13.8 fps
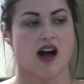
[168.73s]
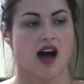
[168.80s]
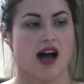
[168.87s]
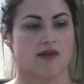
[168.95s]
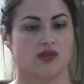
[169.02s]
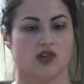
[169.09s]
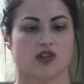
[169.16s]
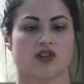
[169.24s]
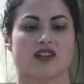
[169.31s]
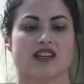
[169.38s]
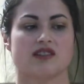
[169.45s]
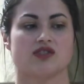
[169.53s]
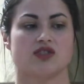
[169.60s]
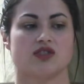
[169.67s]
I'm
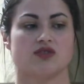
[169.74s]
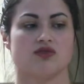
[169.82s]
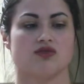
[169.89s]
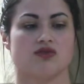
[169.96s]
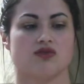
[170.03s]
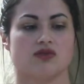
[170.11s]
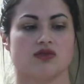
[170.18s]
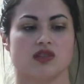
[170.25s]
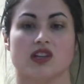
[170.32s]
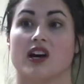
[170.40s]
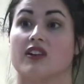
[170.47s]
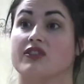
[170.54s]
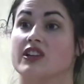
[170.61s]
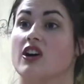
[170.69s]
learning to
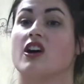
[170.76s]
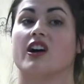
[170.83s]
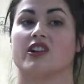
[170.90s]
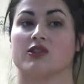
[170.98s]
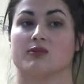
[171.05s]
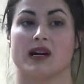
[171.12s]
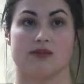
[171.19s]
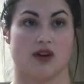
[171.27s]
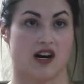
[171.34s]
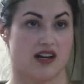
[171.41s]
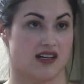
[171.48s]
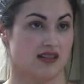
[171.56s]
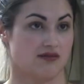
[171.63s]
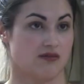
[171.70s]
love and honor my
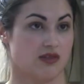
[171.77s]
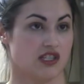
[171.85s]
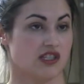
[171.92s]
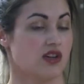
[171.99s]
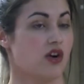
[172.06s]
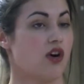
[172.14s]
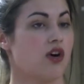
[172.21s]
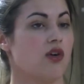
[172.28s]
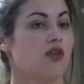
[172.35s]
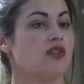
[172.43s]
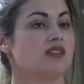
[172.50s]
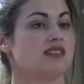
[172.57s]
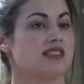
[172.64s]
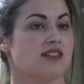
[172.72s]
body, which is a
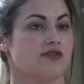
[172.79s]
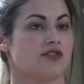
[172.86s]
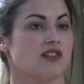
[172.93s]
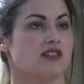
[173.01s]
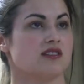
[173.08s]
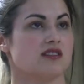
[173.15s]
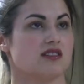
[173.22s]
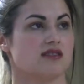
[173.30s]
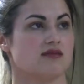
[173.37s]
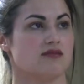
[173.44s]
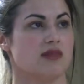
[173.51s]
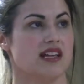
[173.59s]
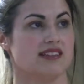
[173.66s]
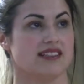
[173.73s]
whole different
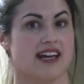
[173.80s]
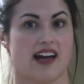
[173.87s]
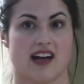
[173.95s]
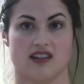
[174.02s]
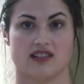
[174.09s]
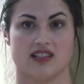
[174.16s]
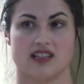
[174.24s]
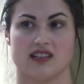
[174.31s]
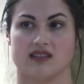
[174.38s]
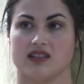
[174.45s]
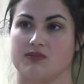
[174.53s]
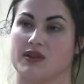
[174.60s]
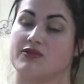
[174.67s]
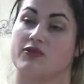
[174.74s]
mentality
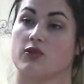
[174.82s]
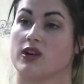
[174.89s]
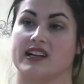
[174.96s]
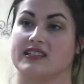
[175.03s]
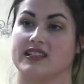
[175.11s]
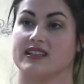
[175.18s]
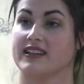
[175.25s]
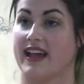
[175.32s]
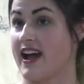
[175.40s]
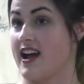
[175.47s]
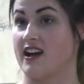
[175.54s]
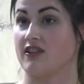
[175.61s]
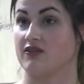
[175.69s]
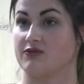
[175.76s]
that before I didn't
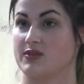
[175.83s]
have.